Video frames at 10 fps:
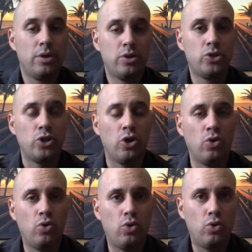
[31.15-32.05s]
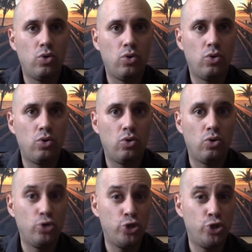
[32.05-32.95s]
So,
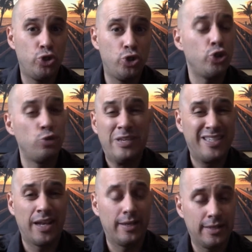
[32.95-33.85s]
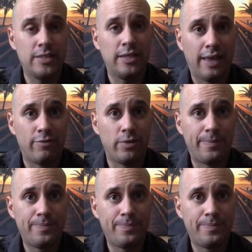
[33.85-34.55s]
should you be selling to C-level?